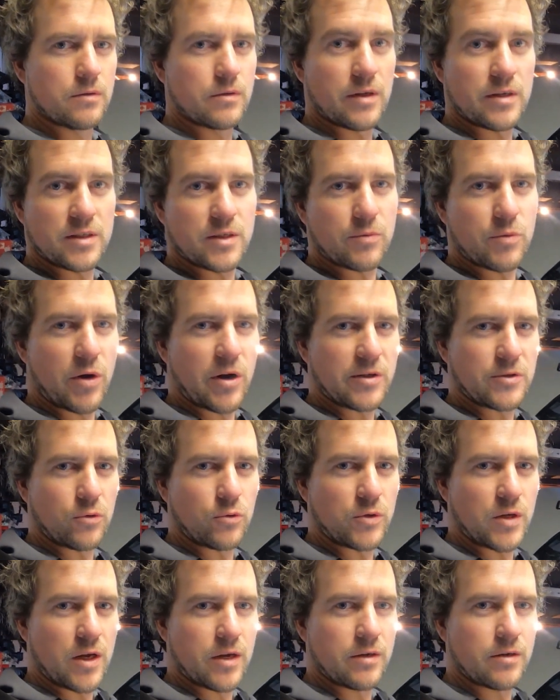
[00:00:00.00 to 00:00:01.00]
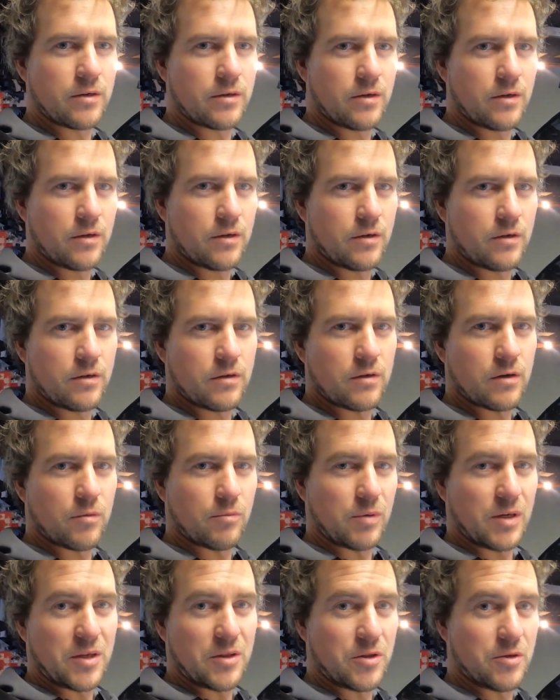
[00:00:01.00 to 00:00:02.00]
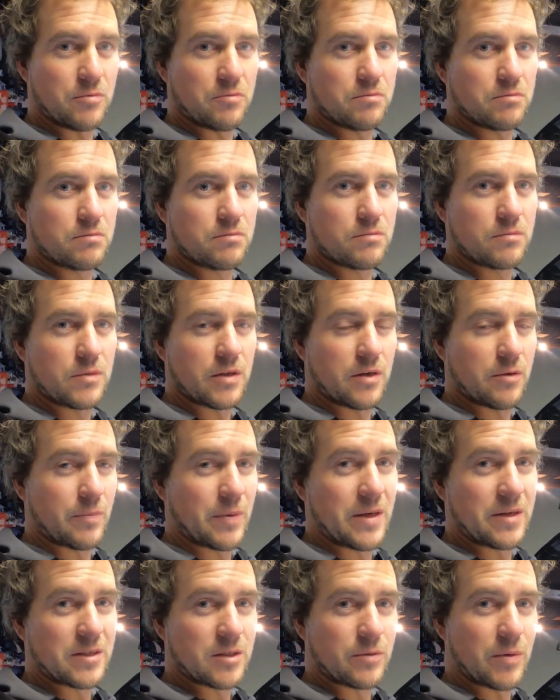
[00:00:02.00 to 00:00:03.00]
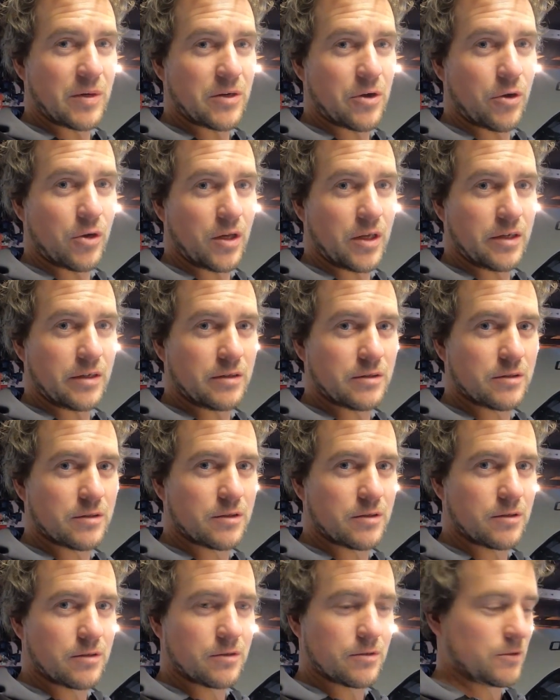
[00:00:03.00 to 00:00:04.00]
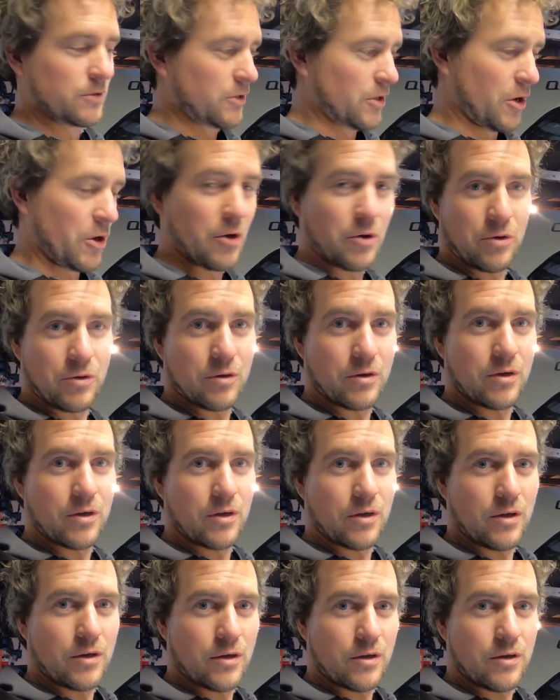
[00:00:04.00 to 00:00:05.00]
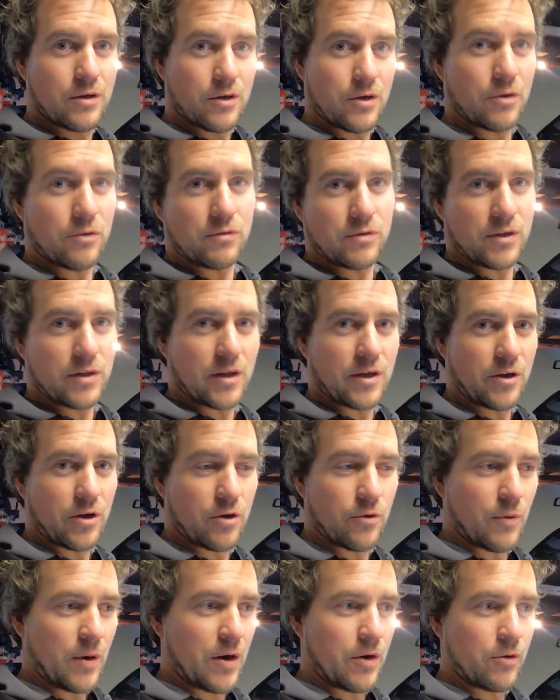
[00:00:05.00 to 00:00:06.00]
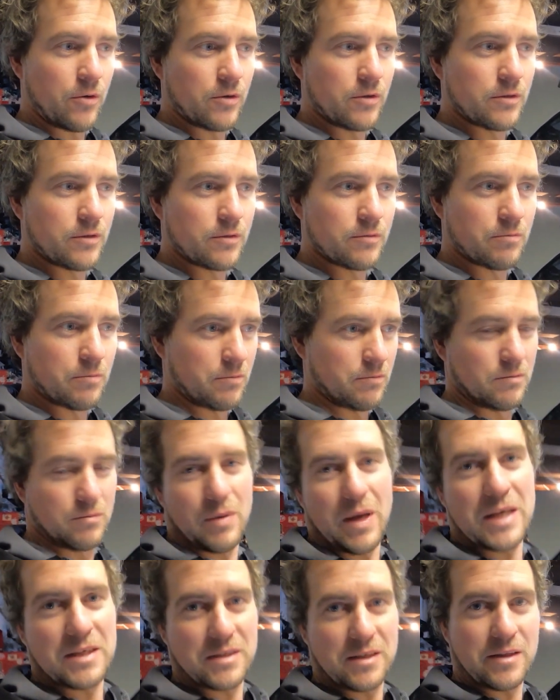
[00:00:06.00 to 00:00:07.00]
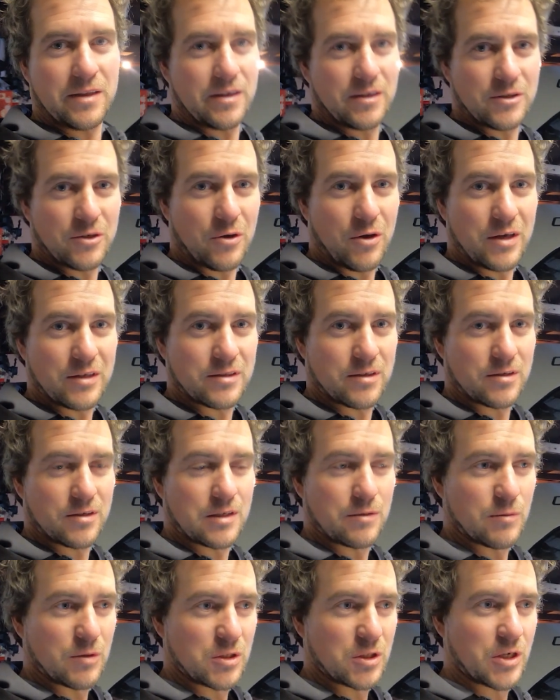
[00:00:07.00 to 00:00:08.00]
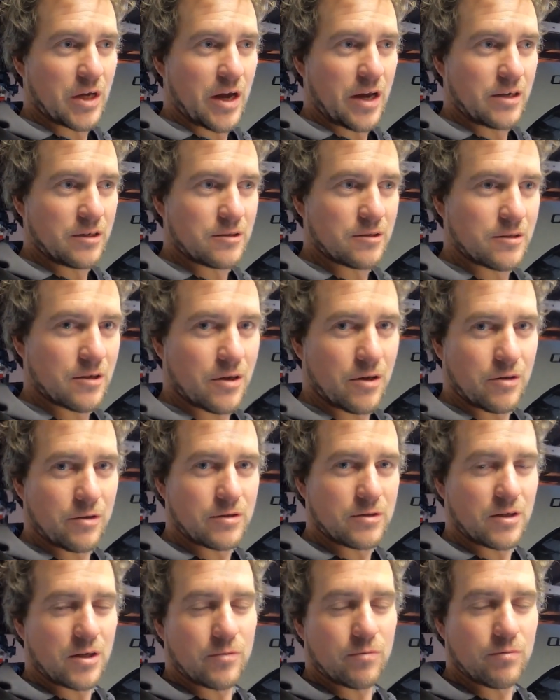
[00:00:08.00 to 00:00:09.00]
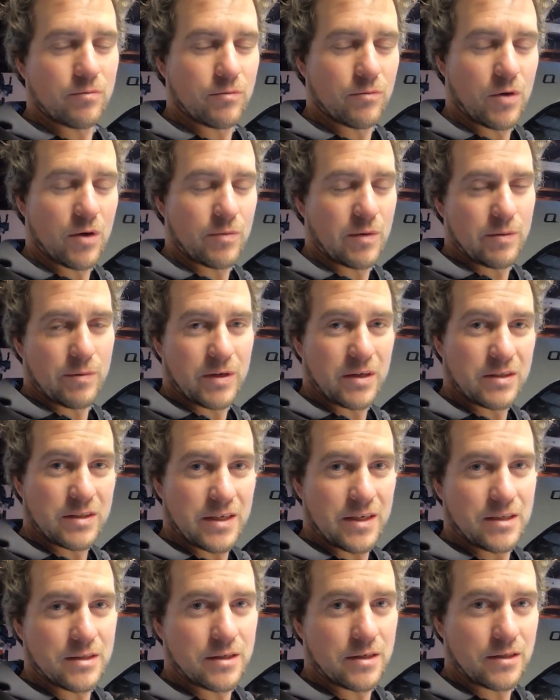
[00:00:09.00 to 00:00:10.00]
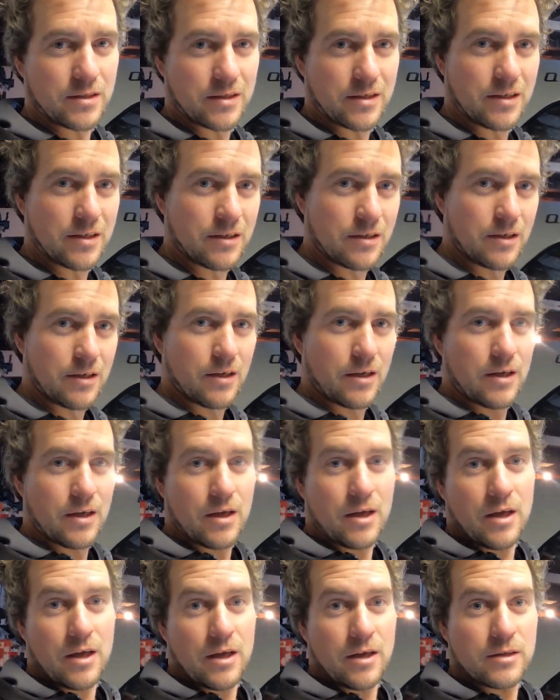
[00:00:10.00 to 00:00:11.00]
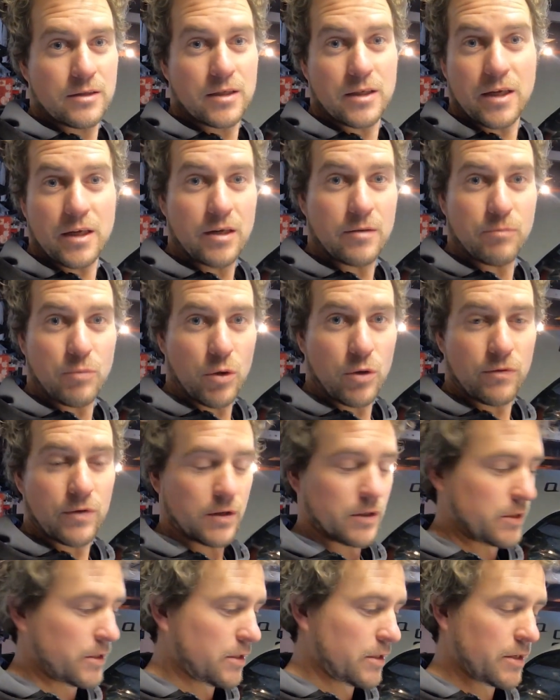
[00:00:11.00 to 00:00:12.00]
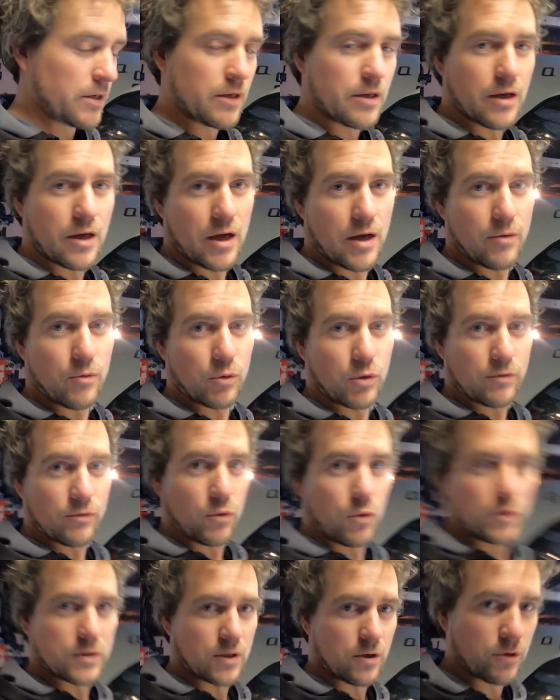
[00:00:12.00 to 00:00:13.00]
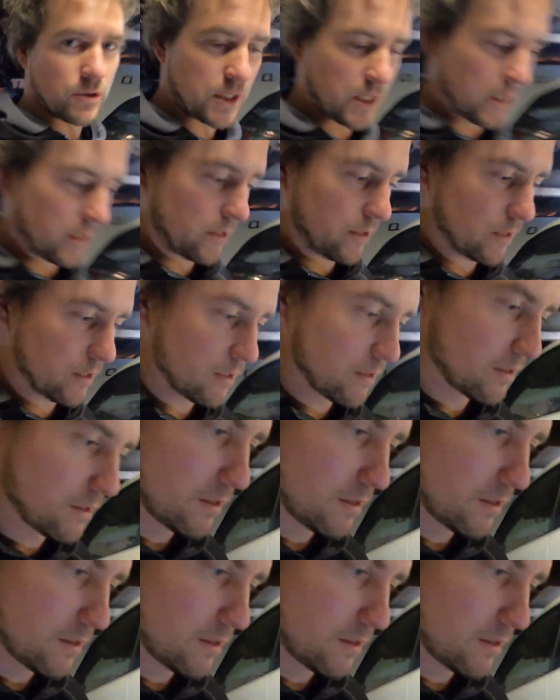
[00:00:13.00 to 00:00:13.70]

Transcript: That's the brakes all done. I bled them. There appears to be no leaks. So hopefully they go well. Basically the entire system has changed. So there's gonna might be a bit of testing to, to get it perfect. Uh, what I've also done